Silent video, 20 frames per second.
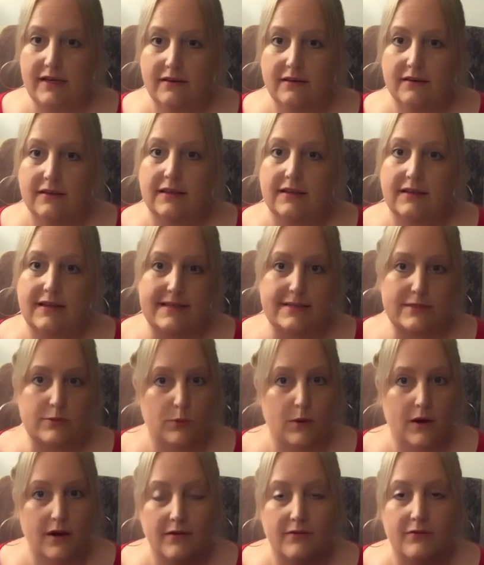at least
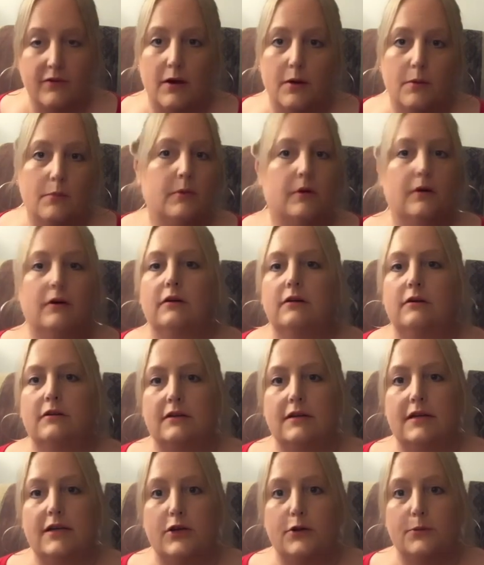one of them
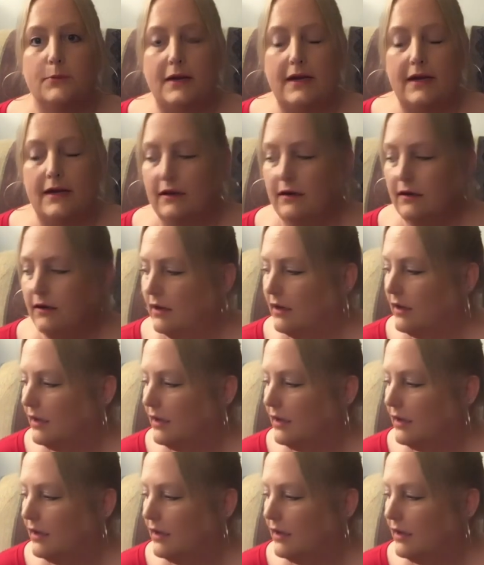near me.